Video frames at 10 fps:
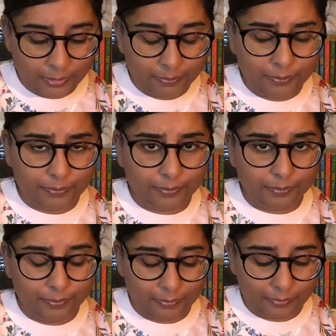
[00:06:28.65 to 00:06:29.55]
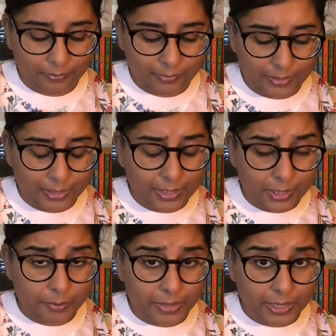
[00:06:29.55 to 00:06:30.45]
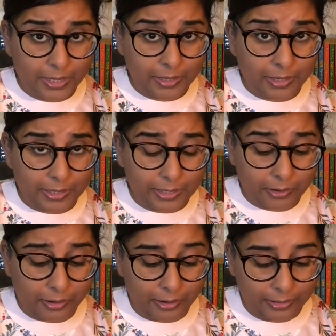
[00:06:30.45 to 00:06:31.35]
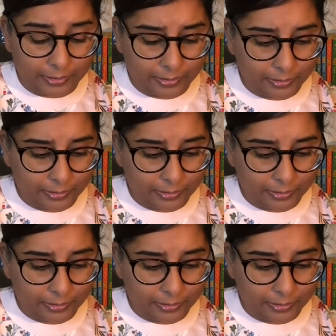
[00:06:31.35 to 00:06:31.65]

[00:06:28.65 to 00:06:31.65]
It is particularly dark.